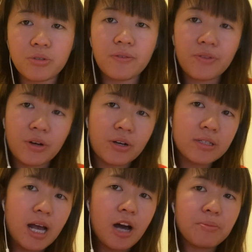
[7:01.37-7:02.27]
of
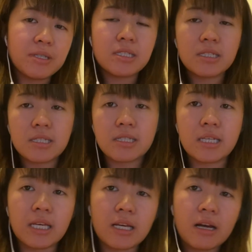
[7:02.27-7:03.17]
thirds, I'll be
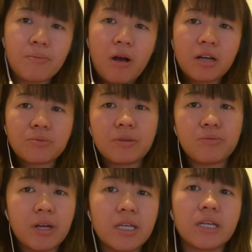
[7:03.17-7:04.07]
sitting approximately
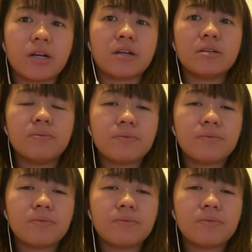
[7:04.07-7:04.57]
right here,